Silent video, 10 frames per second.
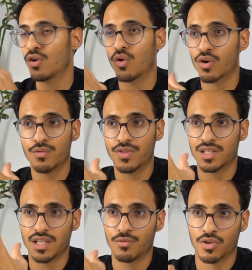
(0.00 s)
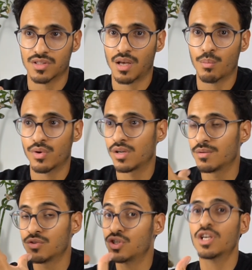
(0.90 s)
Or if they say, for example,
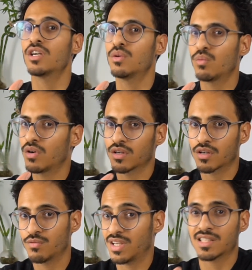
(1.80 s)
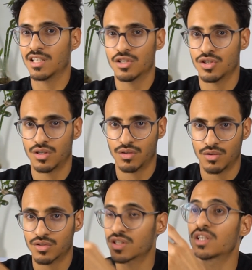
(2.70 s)
chicken wire vasculature
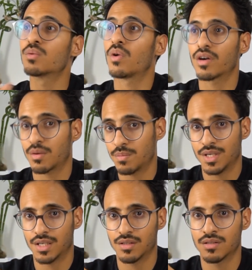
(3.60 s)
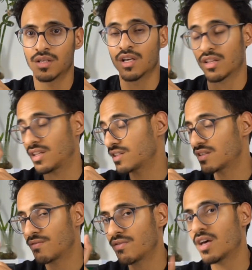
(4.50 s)
or chicken wire appearance, that's
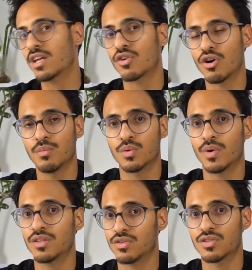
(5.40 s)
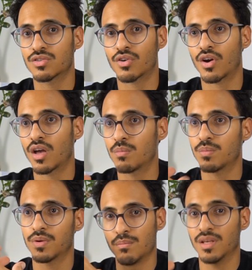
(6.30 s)
a very common way to describe
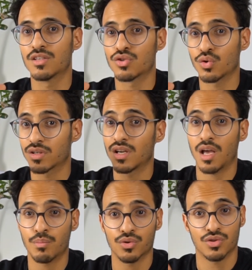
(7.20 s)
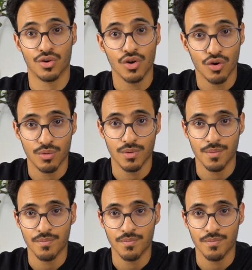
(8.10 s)
myxoid liposarcoma.